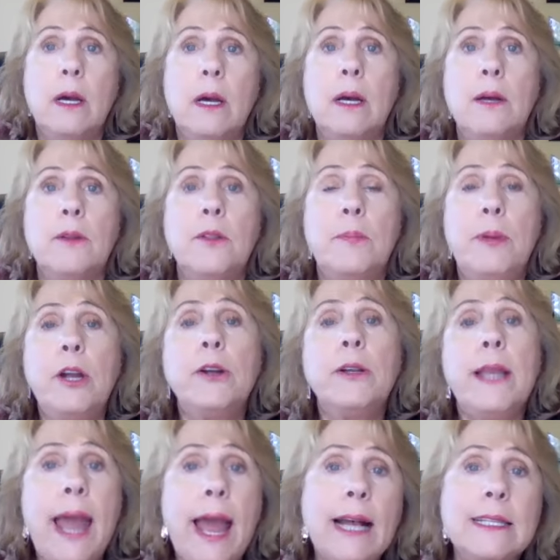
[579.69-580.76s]
Uh, the
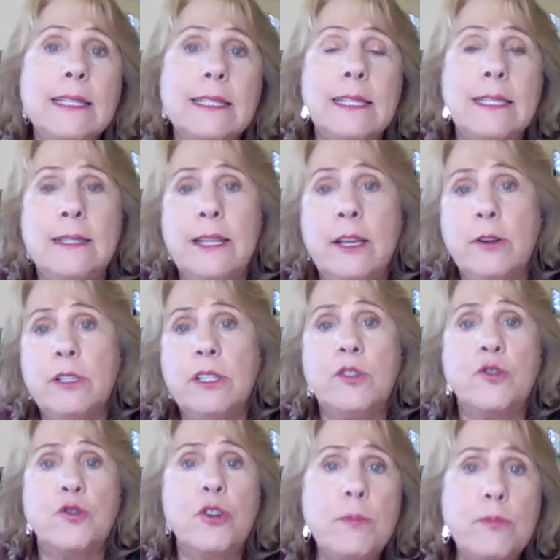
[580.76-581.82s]
parent asked, is there a
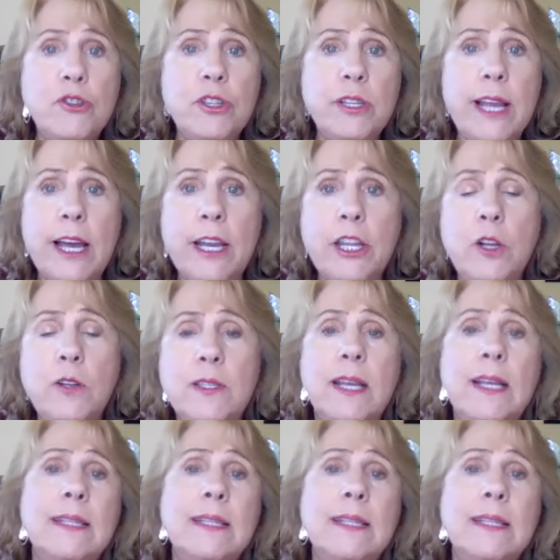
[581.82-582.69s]
description how to use it?